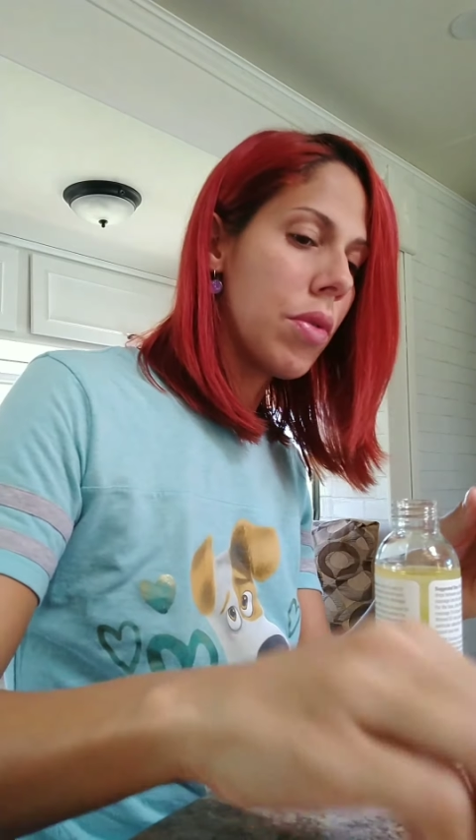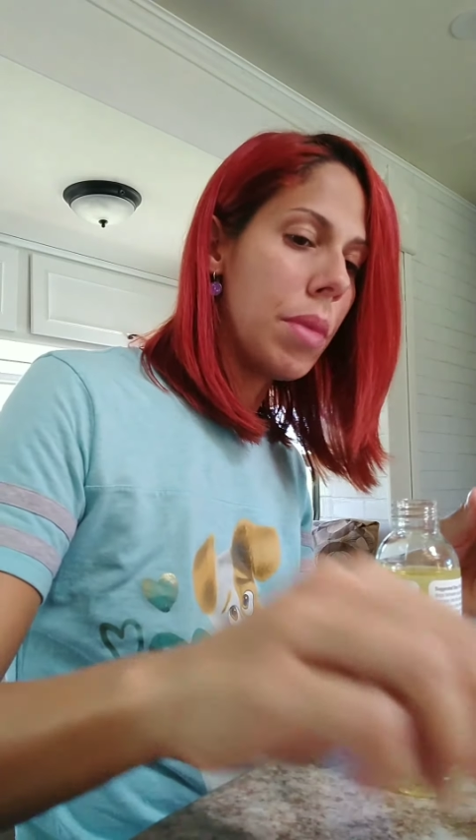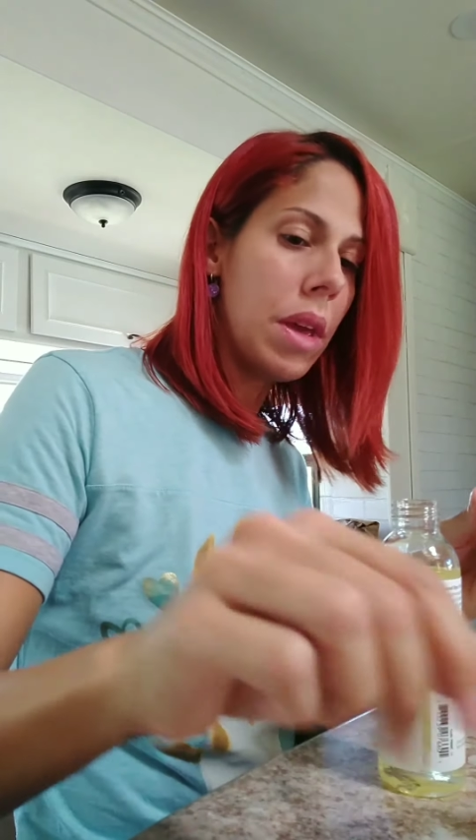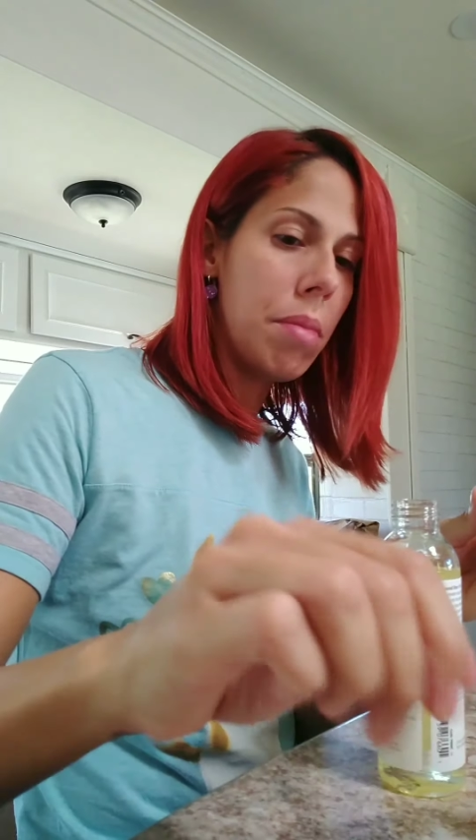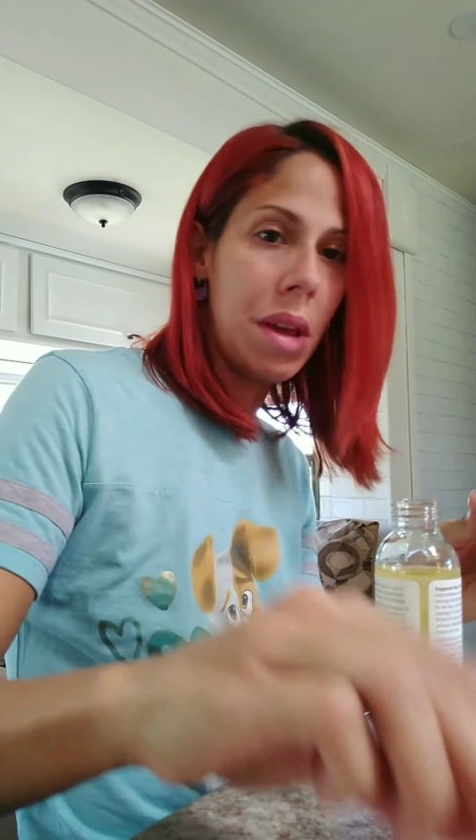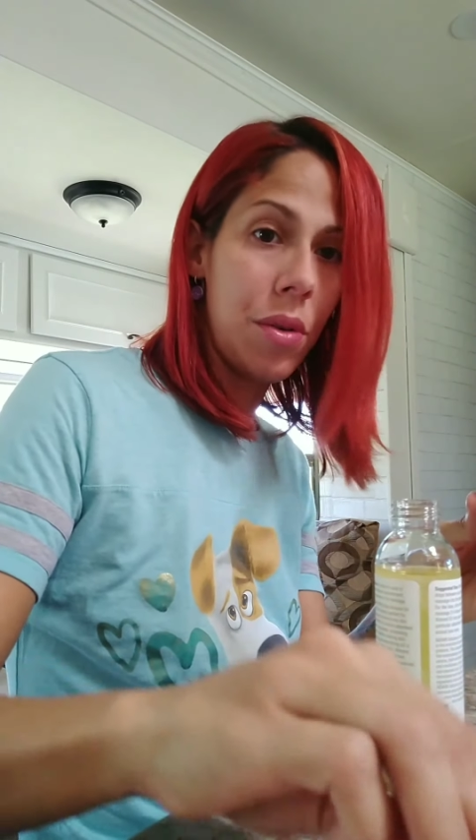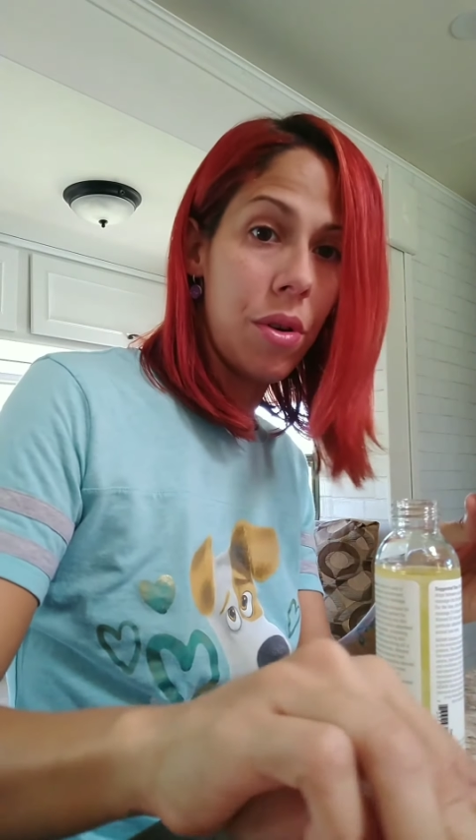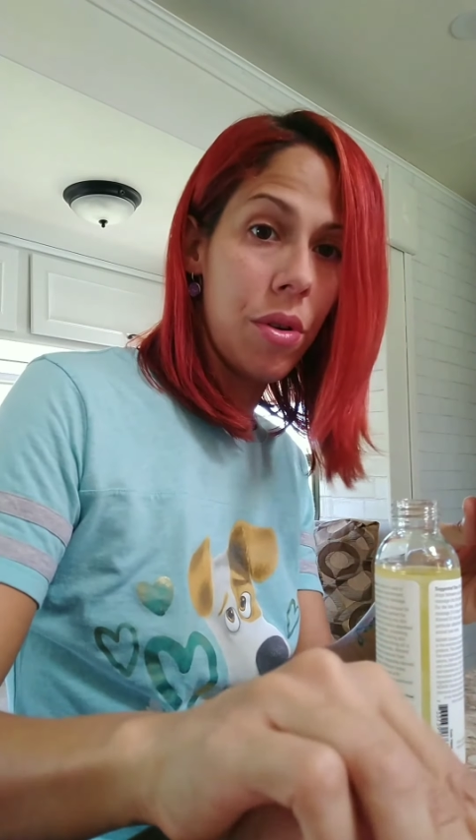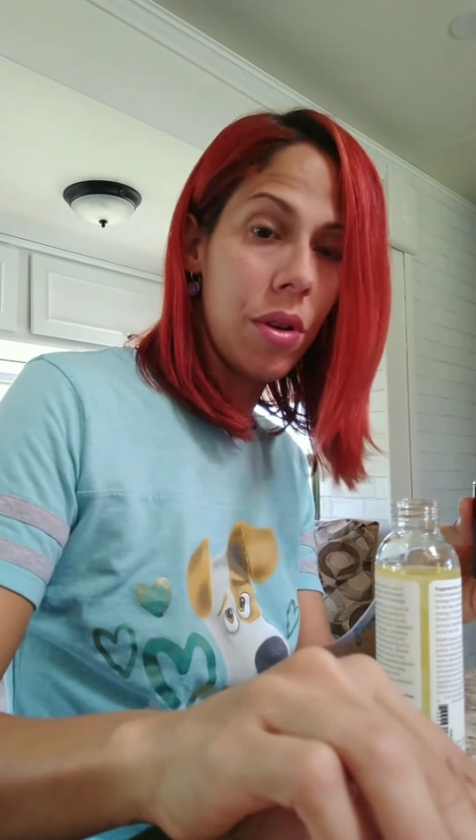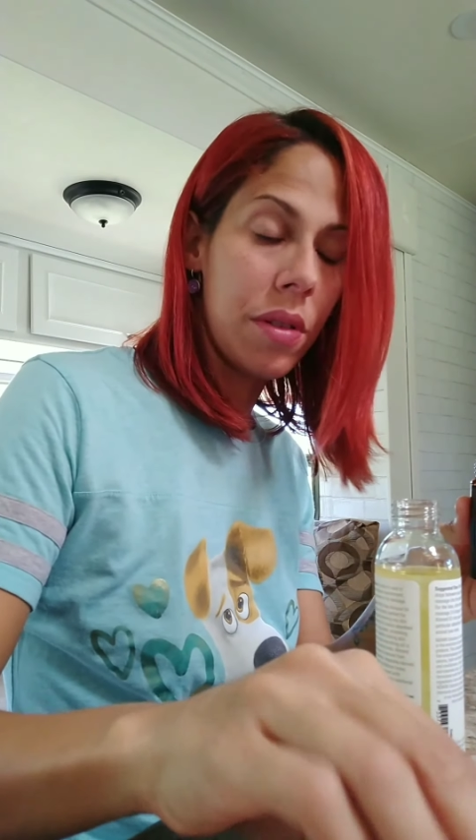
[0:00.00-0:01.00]
me and make
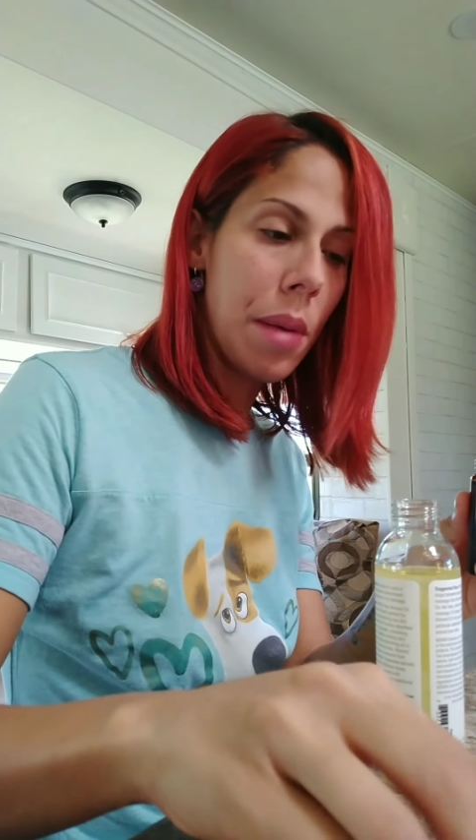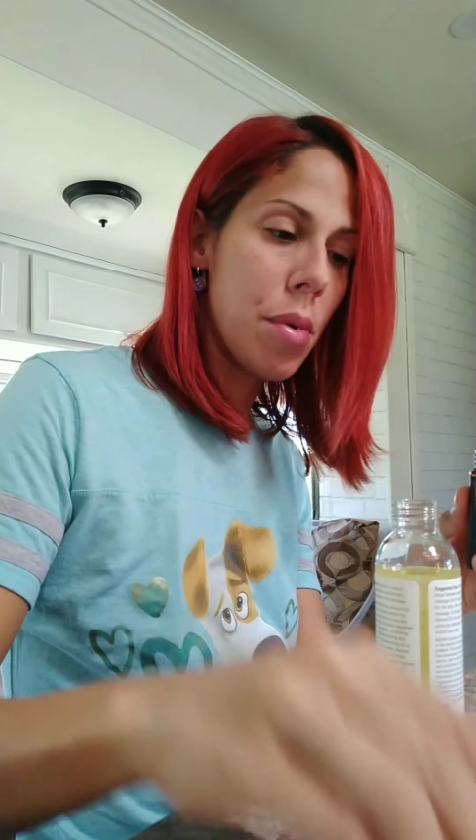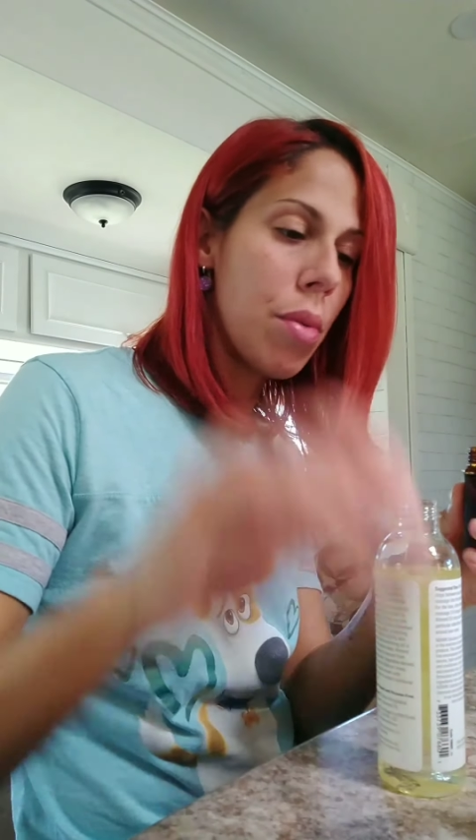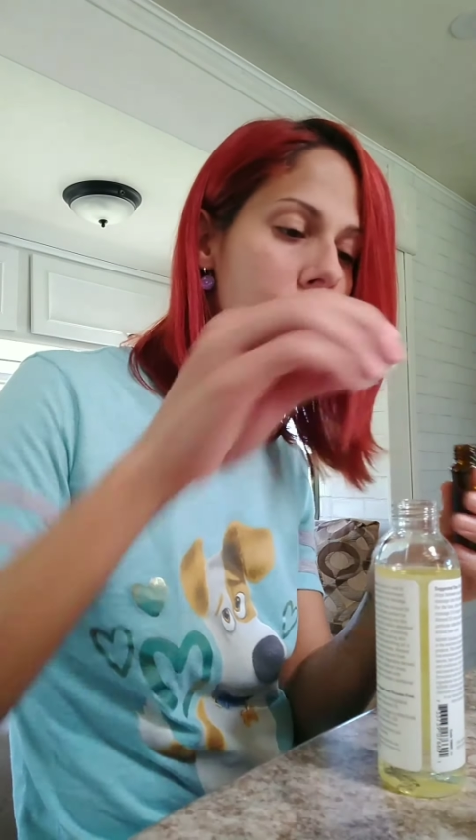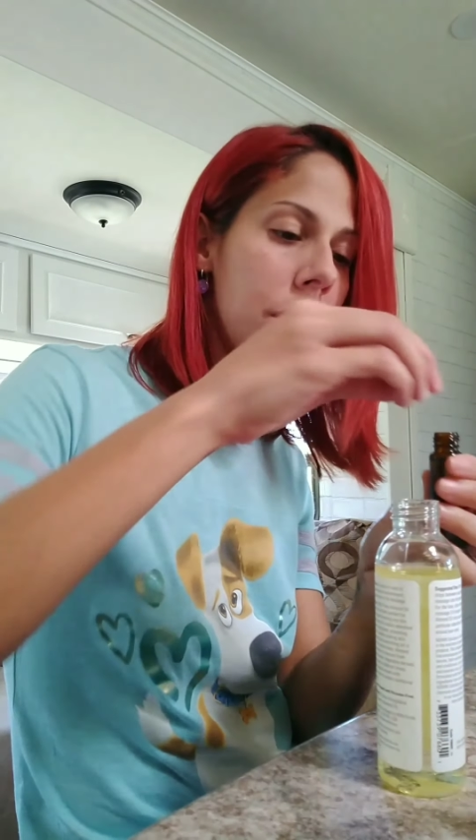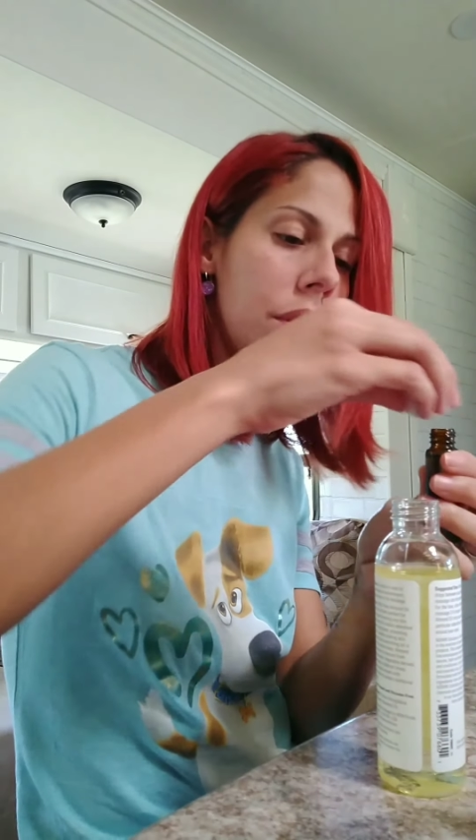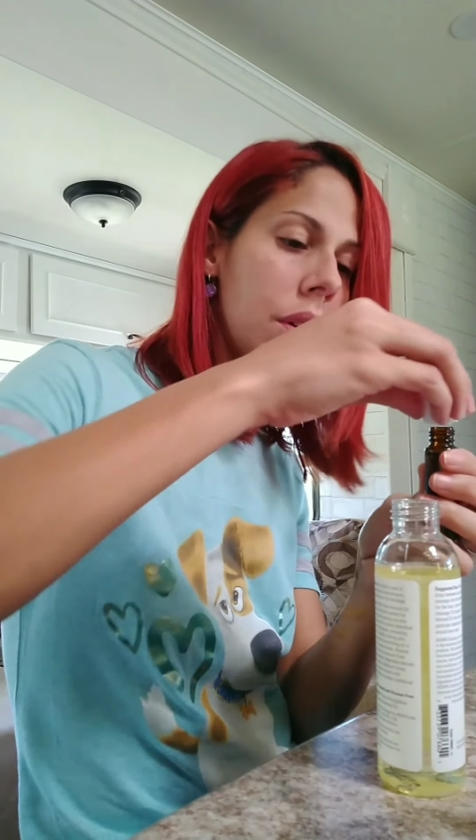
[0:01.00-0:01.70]
her a separate one,